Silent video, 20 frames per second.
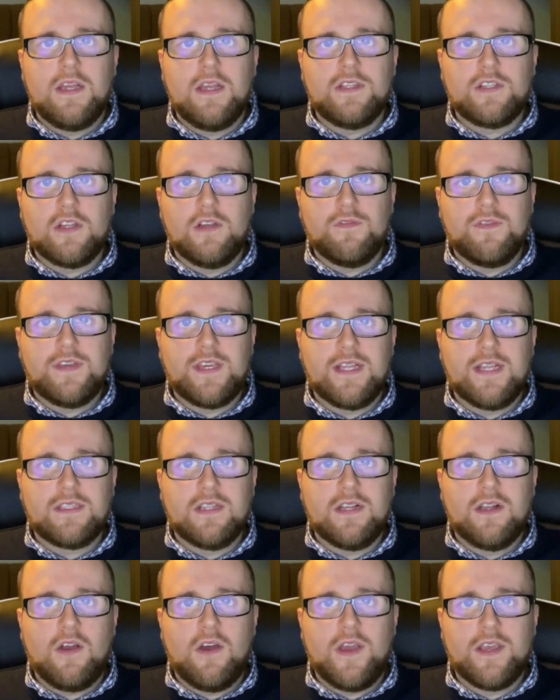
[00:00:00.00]
Don't forget to
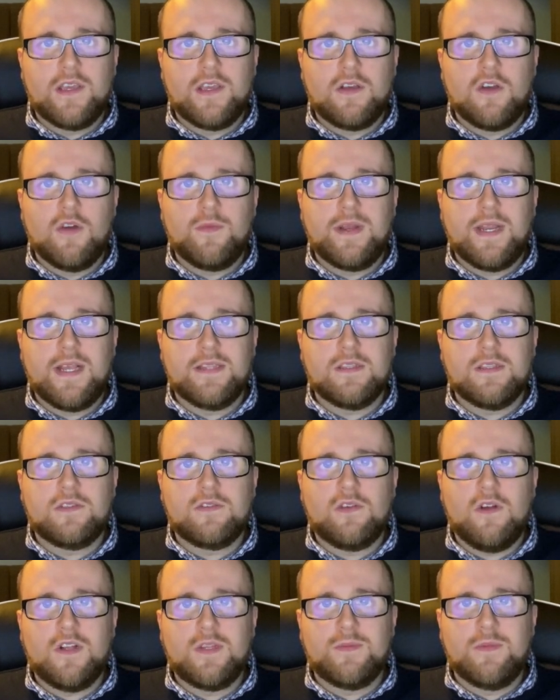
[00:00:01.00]
like, comment and
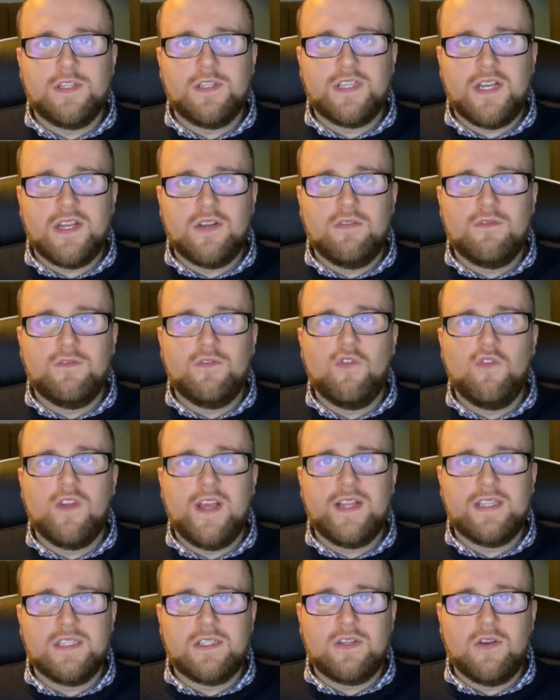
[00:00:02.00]
subscribe to my channel for all
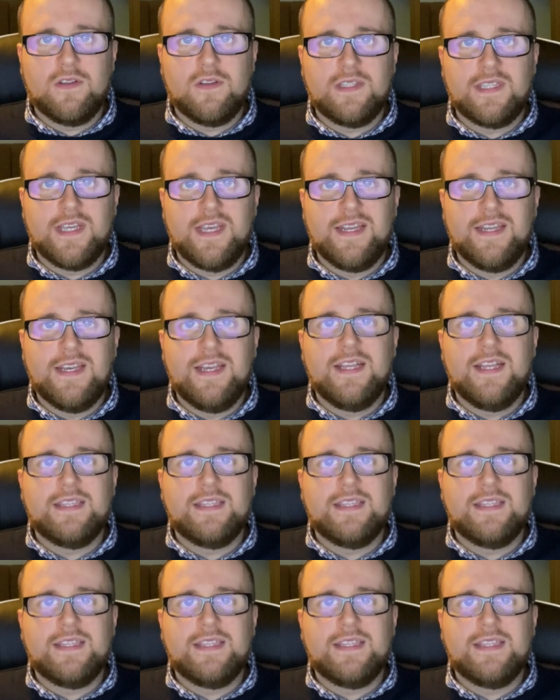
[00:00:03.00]
latest content.